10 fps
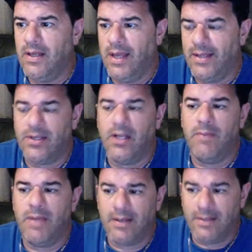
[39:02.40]
it's going to
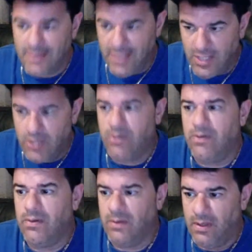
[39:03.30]
be
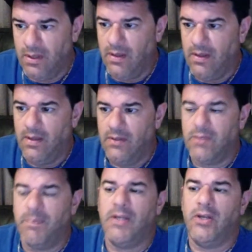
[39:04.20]
continued
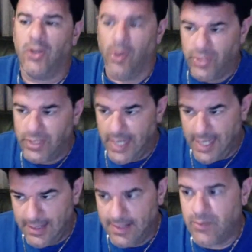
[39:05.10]
to be
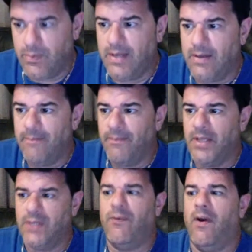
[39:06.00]
negotiated this week
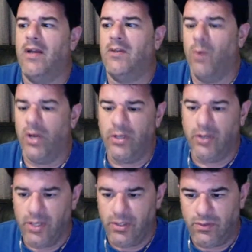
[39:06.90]
as far as what are you
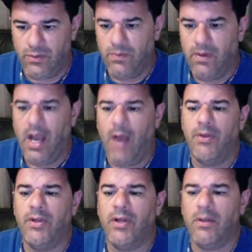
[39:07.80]
going to do? How are
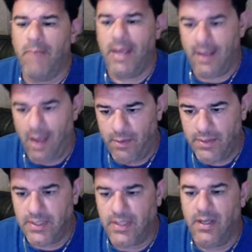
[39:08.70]
you going to how
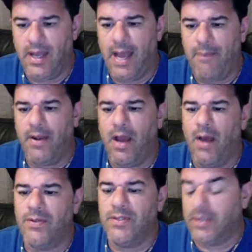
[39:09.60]
is it going to happen? How
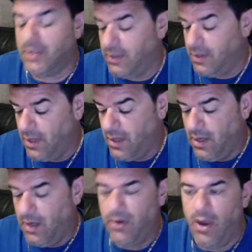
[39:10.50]
is it going to,
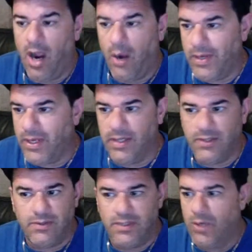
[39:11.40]
how are we going to
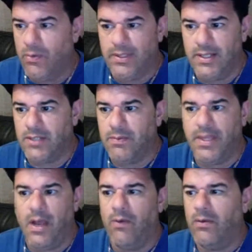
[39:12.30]
deal with this
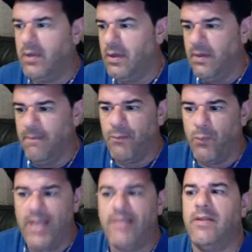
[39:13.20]
without
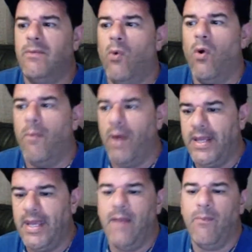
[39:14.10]
wasting more
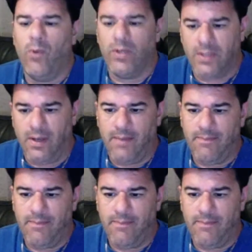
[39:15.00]
money and more time?